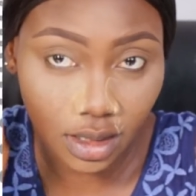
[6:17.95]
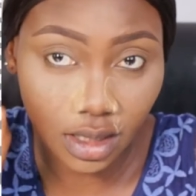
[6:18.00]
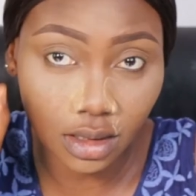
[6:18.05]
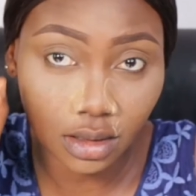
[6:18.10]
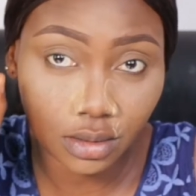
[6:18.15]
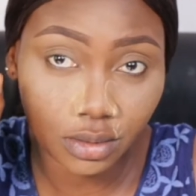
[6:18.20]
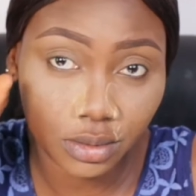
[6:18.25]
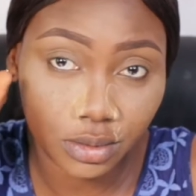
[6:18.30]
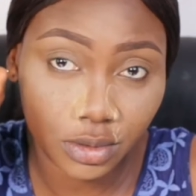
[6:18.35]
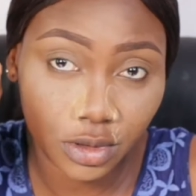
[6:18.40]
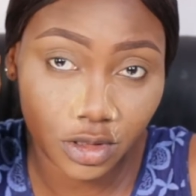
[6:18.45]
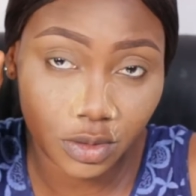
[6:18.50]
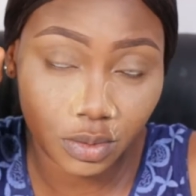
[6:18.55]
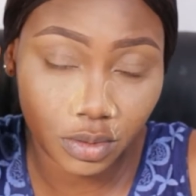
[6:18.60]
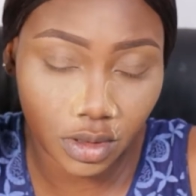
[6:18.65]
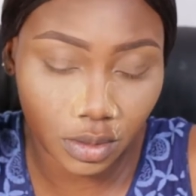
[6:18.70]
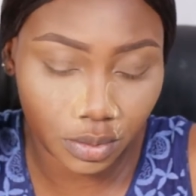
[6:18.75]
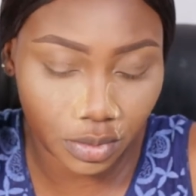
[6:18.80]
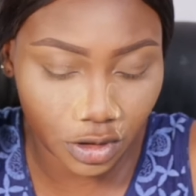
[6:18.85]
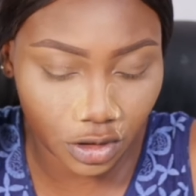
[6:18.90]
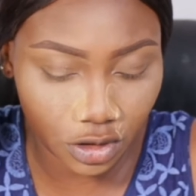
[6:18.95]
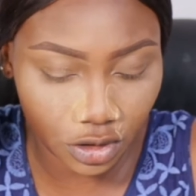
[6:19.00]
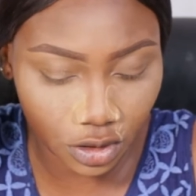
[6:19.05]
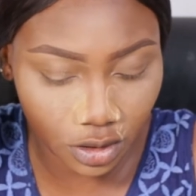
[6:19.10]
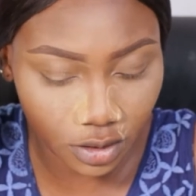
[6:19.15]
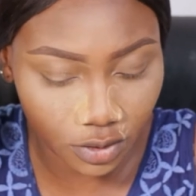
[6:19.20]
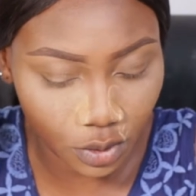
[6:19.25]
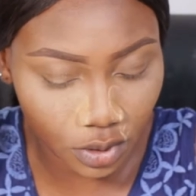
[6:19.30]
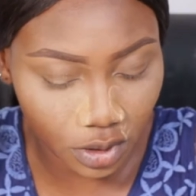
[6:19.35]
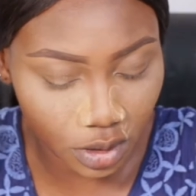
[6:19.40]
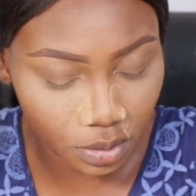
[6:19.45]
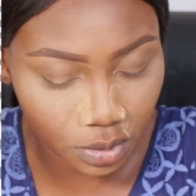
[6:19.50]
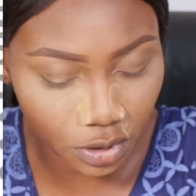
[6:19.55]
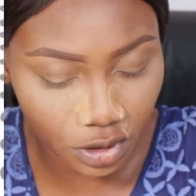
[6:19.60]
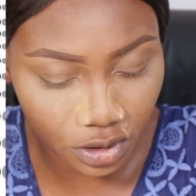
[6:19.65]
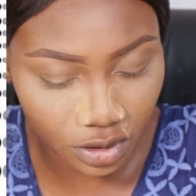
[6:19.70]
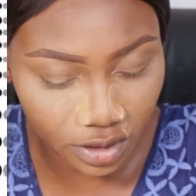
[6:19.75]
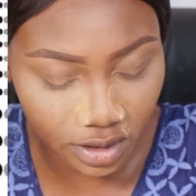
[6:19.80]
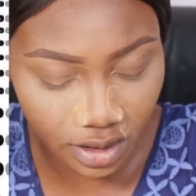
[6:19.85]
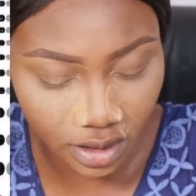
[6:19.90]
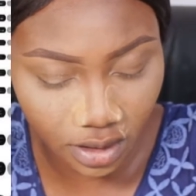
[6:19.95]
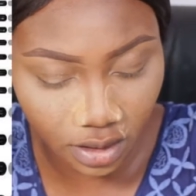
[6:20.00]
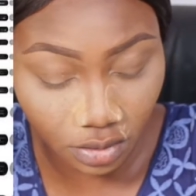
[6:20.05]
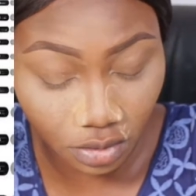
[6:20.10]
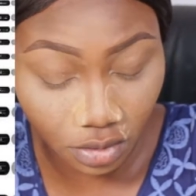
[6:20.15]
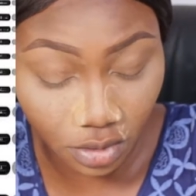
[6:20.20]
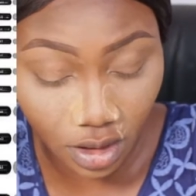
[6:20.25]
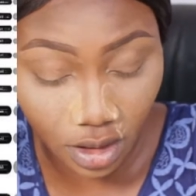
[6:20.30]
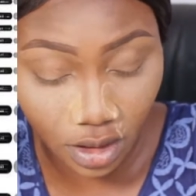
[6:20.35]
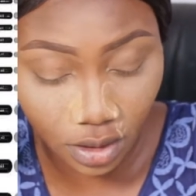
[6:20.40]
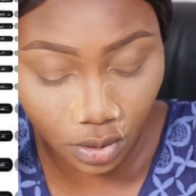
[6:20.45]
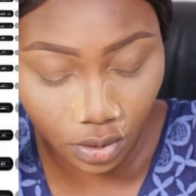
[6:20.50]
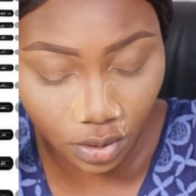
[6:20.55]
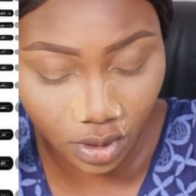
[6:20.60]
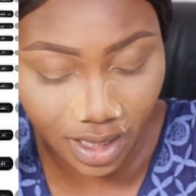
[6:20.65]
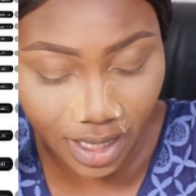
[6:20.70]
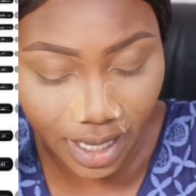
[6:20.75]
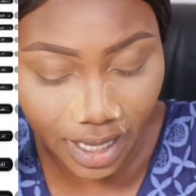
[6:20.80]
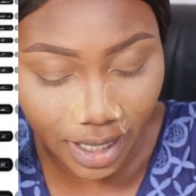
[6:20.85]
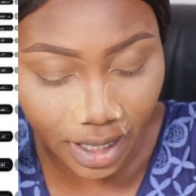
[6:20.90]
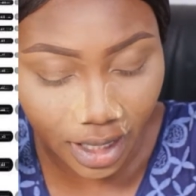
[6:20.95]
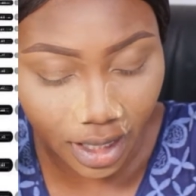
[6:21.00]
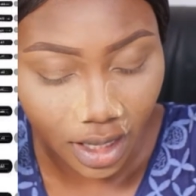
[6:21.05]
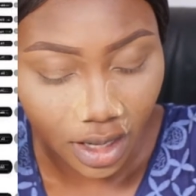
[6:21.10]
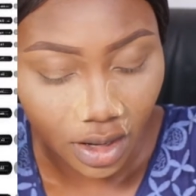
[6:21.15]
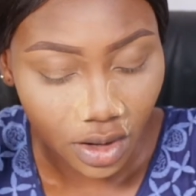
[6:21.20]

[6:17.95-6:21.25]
I'll just put a picture of what the brushes there look like.